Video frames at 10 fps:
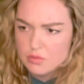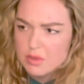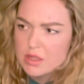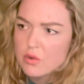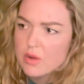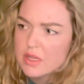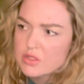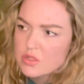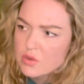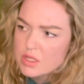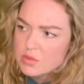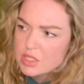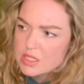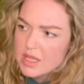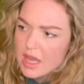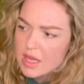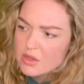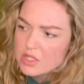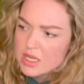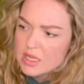be the Queen of Swords, which is that
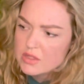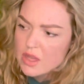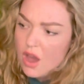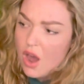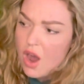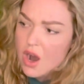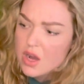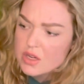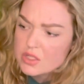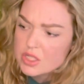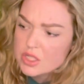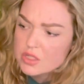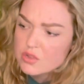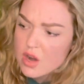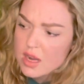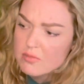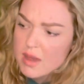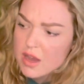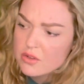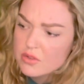energy is harsh, drawing
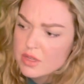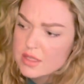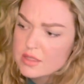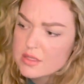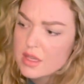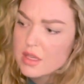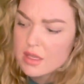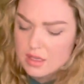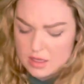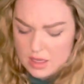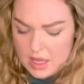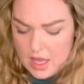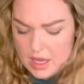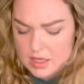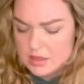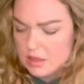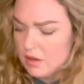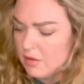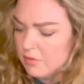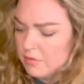boundaries, and
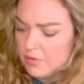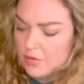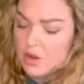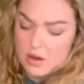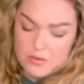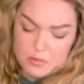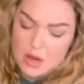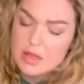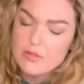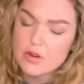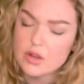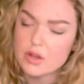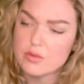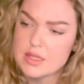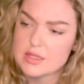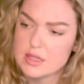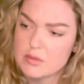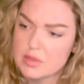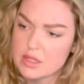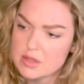for a good reason.
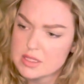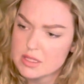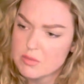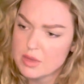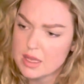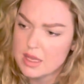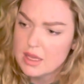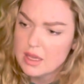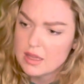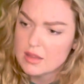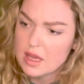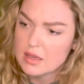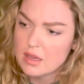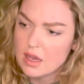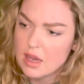But there is somebody that